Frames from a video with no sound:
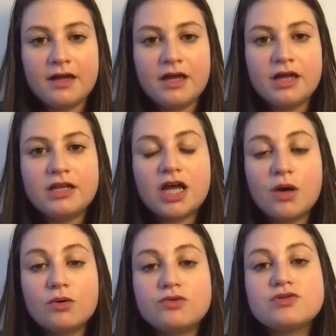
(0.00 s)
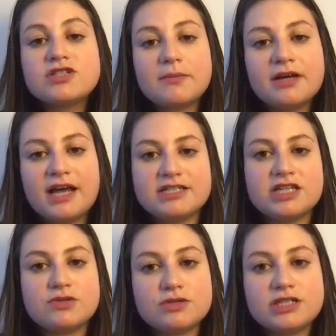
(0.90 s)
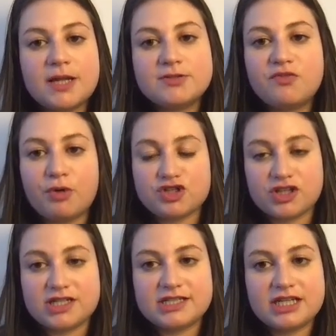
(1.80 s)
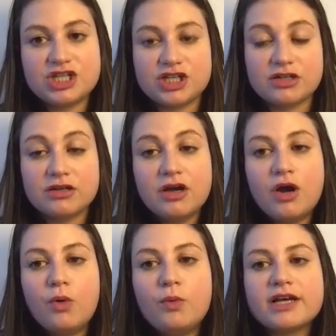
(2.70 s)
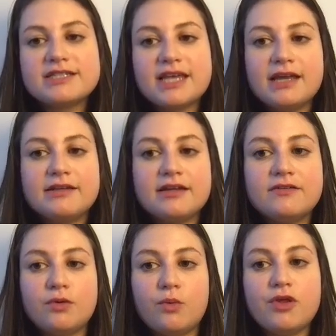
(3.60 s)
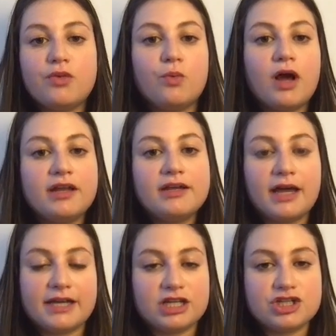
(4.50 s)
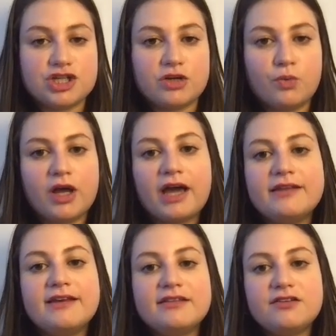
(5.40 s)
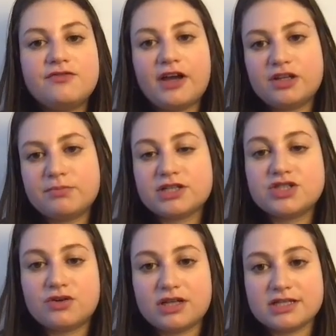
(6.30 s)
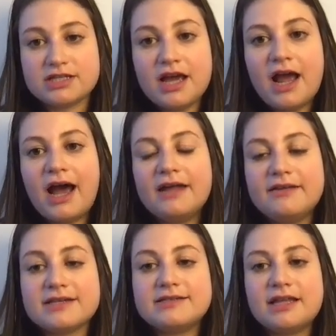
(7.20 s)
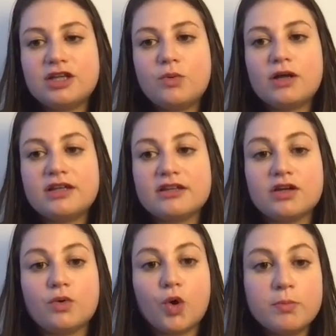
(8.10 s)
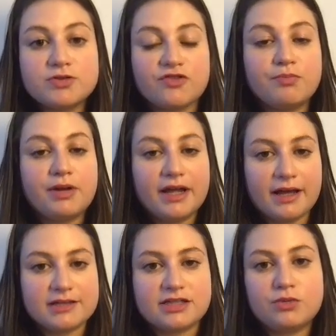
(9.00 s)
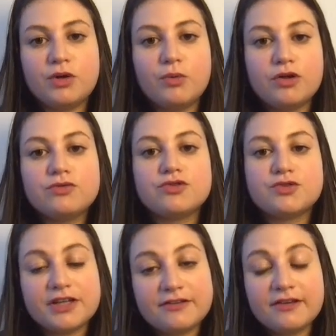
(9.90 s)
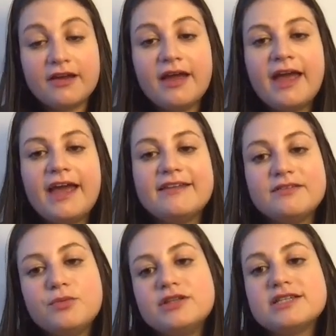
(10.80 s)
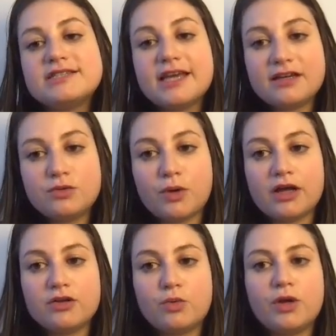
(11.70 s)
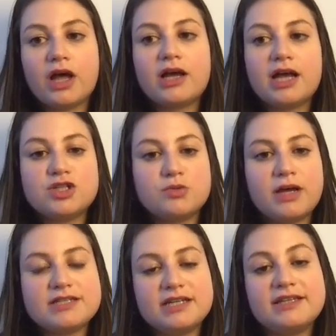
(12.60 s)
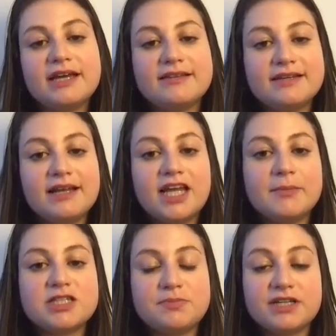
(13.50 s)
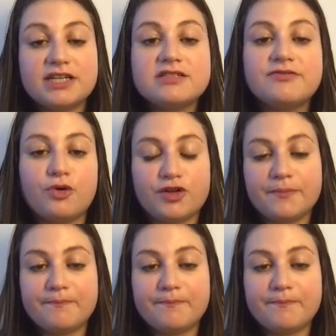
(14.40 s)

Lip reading: Now, to summarize the 2 steps of personalization, we are saying that with one AI engine, we are identifying the personas, understanding what are the groups of players that we want to treat, and with the second one, we are customizing the ideal game experience for them.